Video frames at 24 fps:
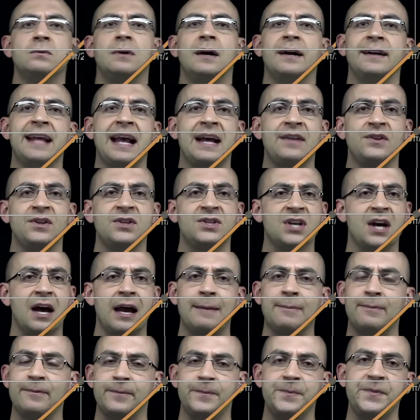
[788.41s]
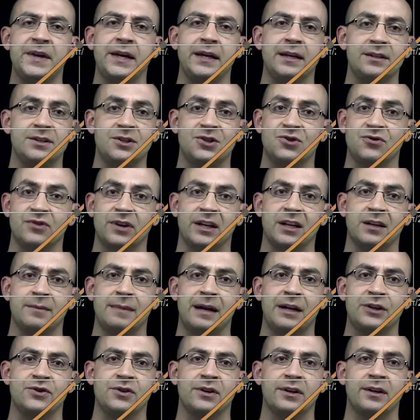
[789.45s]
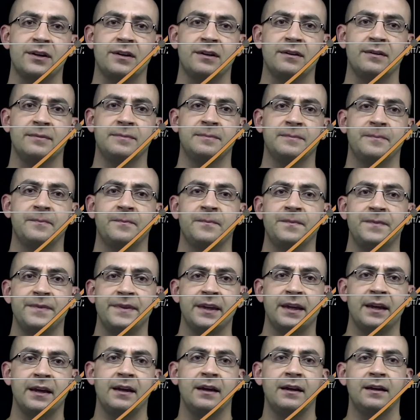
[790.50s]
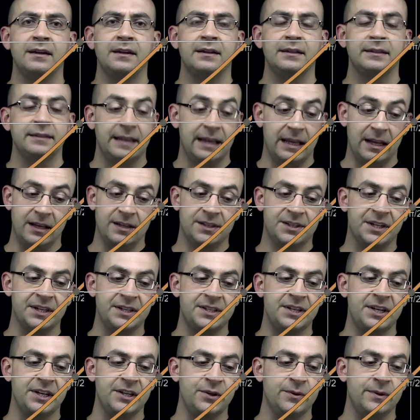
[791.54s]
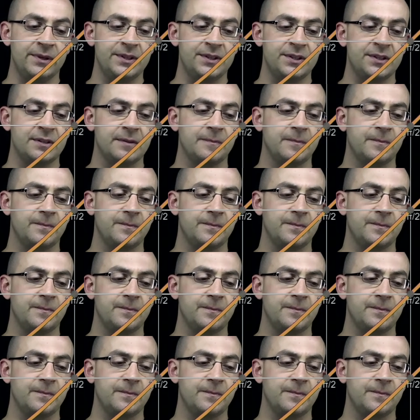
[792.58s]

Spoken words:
again, the type is trigonometric. It is continuous.